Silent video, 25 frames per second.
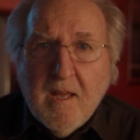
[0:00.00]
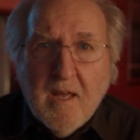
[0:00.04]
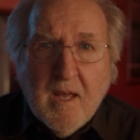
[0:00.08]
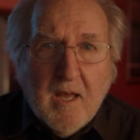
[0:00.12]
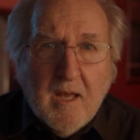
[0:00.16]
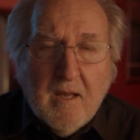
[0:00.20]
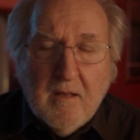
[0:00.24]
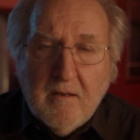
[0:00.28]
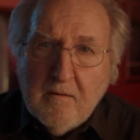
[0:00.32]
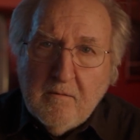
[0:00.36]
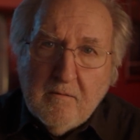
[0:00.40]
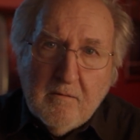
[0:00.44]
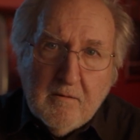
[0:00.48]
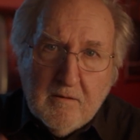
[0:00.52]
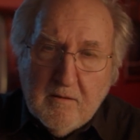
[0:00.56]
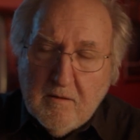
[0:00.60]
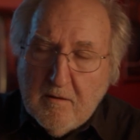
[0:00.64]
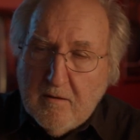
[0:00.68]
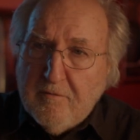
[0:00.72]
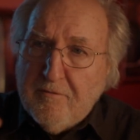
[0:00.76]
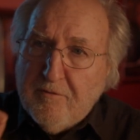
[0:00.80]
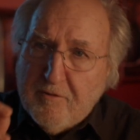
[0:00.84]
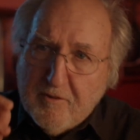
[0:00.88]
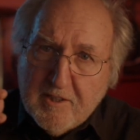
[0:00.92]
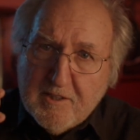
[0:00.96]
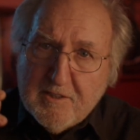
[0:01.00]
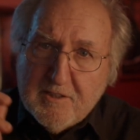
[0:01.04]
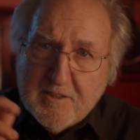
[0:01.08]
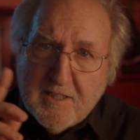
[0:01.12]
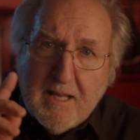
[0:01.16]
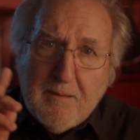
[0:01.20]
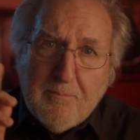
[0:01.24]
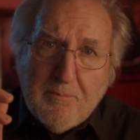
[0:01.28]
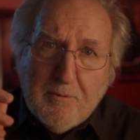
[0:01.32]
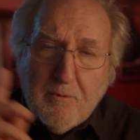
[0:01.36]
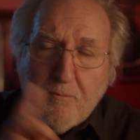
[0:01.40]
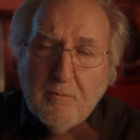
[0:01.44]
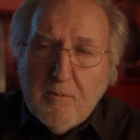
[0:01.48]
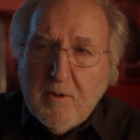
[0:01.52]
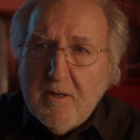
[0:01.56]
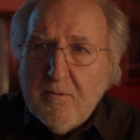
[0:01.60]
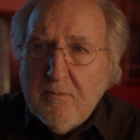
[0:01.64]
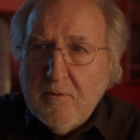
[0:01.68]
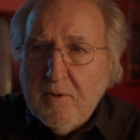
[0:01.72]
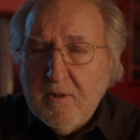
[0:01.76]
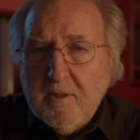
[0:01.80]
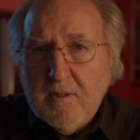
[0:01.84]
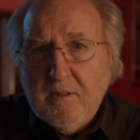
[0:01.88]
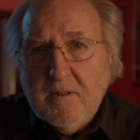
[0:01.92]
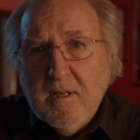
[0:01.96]
And, you know, for example, we
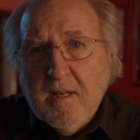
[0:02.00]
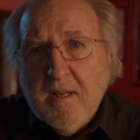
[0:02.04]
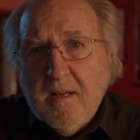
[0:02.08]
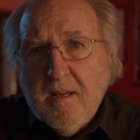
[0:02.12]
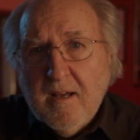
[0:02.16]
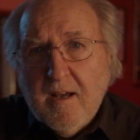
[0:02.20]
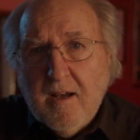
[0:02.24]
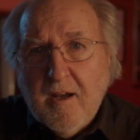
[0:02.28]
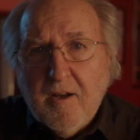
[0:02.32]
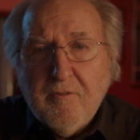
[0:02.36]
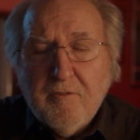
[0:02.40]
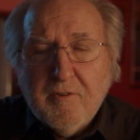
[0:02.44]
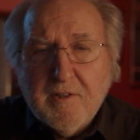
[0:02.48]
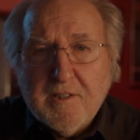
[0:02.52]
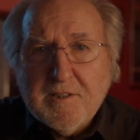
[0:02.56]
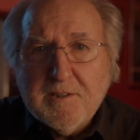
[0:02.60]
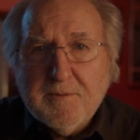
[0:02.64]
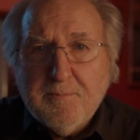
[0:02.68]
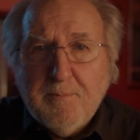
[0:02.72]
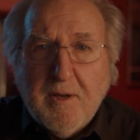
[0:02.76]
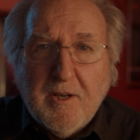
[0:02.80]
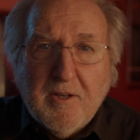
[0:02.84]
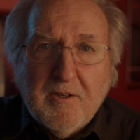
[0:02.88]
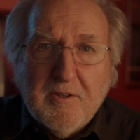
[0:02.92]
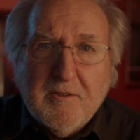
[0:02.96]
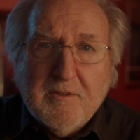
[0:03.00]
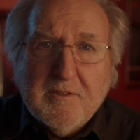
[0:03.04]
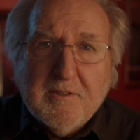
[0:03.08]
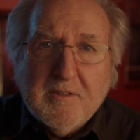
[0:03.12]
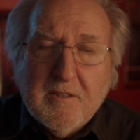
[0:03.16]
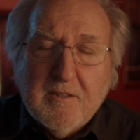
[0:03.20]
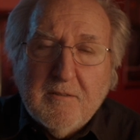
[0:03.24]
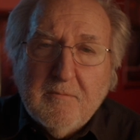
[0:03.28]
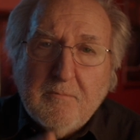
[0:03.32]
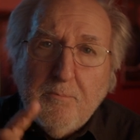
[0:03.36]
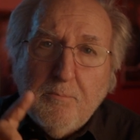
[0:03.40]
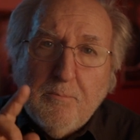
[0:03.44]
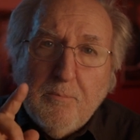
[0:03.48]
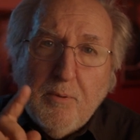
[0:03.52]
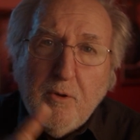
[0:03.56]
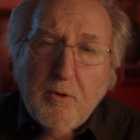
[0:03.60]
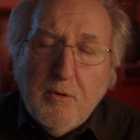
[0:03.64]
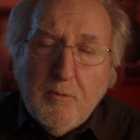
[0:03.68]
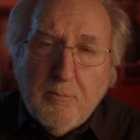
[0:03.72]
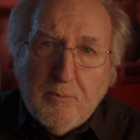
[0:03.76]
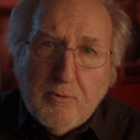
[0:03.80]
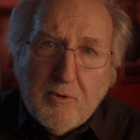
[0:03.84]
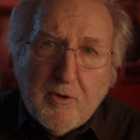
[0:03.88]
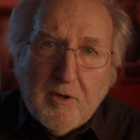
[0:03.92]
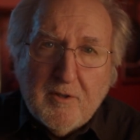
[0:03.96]
would overexpose and
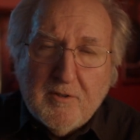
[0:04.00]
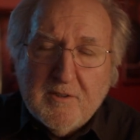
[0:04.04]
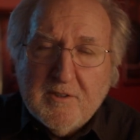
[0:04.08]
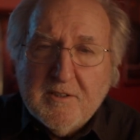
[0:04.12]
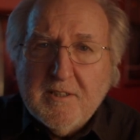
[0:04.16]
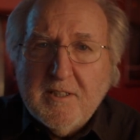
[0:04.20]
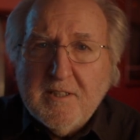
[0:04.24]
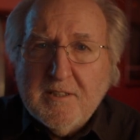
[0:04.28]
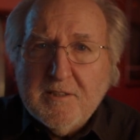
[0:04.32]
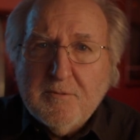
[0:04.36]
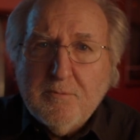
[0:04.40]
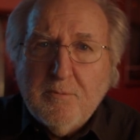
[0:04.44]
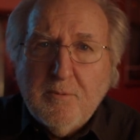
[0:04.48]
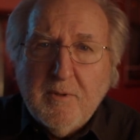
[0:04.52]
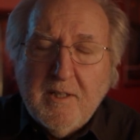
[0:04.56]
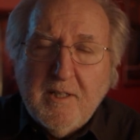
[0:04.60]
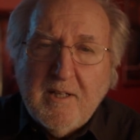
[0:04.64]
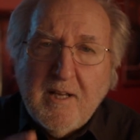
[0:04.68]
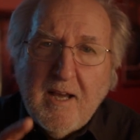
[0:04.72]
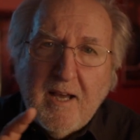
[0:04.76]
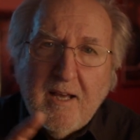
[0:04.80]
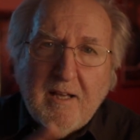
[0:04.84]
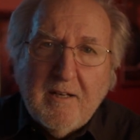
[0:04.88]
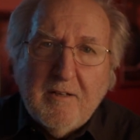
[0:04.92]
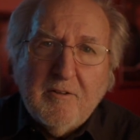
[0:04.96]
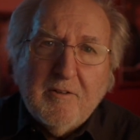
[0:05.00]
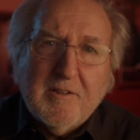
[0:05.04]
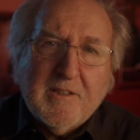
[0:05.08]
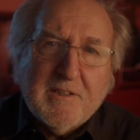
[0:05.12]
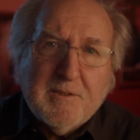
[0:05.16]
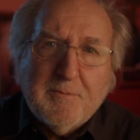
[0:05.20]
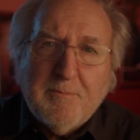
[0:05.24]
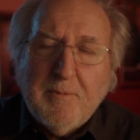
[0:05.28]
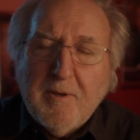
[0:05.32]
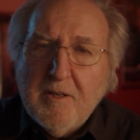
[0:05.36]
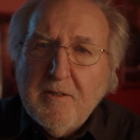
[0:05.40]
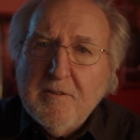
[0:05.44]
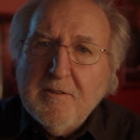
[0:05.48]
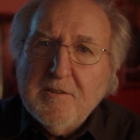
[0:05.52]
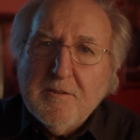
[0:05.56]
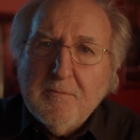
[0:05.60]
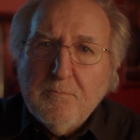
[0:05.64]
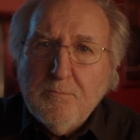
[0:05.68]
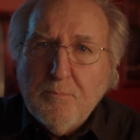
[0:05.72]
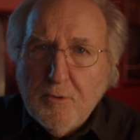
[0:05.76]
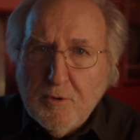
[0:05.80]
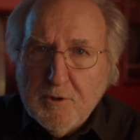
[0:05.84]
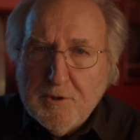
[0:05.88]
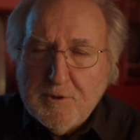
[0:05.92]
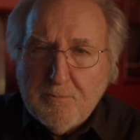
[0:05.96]
pull process. We'd underexpose
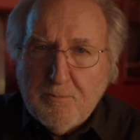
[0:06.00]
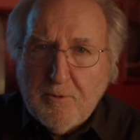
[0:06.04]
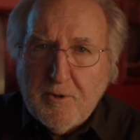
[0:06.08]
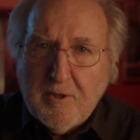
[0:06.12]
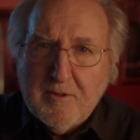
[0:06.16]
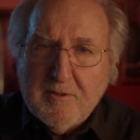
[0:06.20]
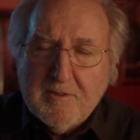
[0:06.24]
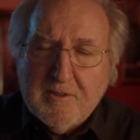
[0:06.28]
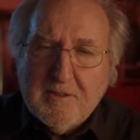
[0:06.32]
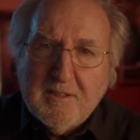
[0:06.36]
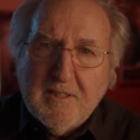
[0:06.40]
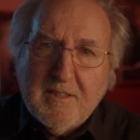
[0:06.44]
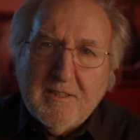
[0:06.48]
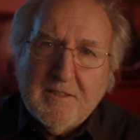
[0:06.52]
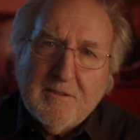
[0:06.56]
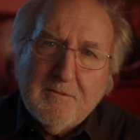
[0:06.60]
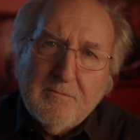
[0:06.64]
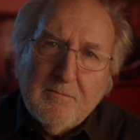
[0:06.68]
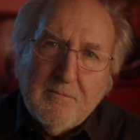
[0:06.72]
and push process.